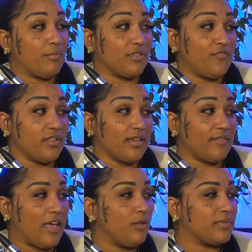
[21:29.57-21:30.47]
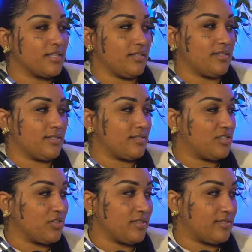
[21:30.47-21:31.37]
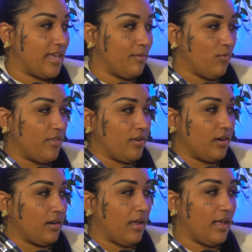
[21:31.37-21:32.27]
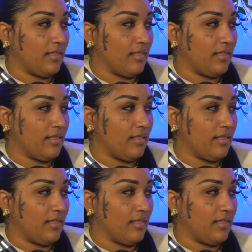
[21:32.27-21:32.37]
Well, the feeling of helplessness is still the same, whether